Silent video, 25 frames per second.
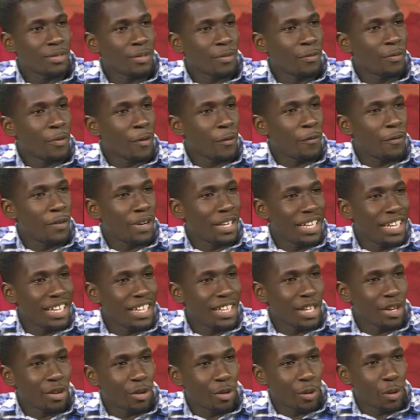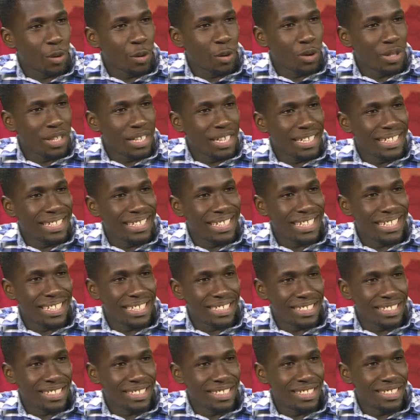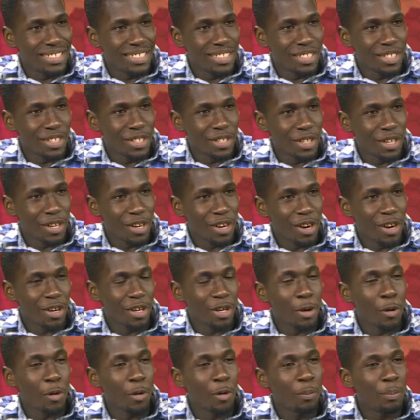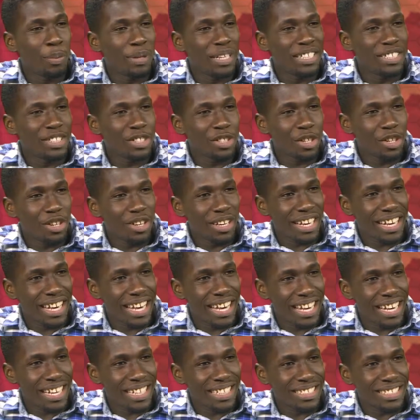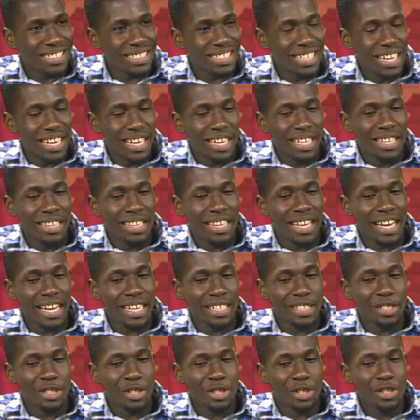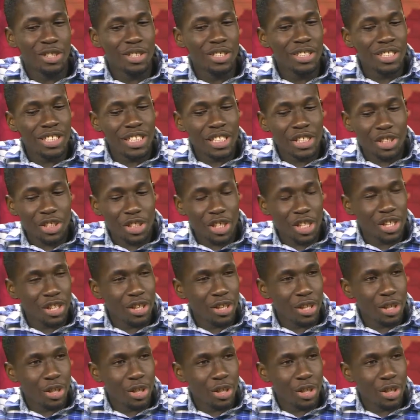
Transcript: fulfilling their own needs or their own political gains that teaching the